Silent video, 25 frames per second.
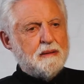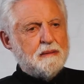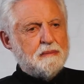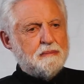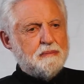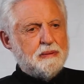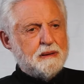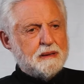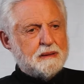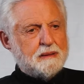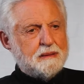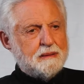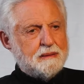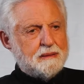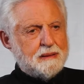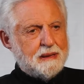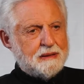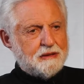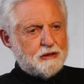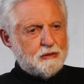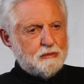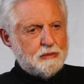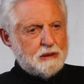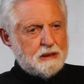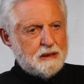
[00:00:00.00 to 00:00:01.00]
But this has
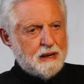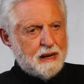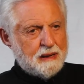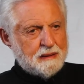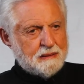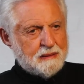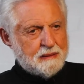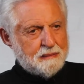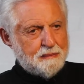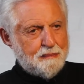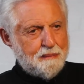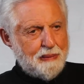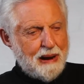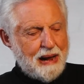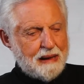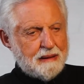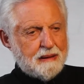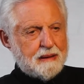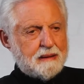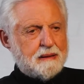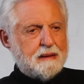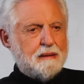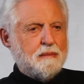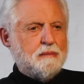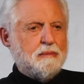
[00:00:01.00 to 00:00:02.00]
to be done
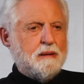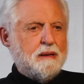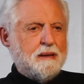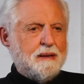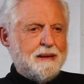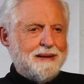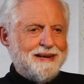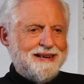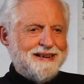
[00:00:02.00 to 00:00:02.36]
palatably,